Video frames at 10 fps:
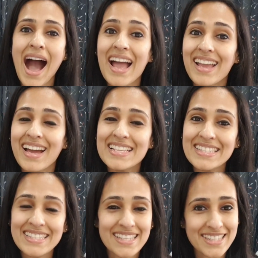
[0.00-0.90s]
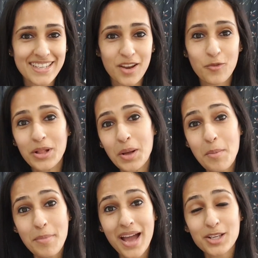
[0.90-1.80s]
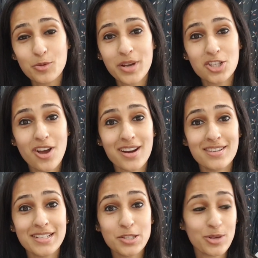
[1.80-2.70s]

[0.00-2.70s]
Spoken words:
Hi guys, this is Diya and welcome back to my channel.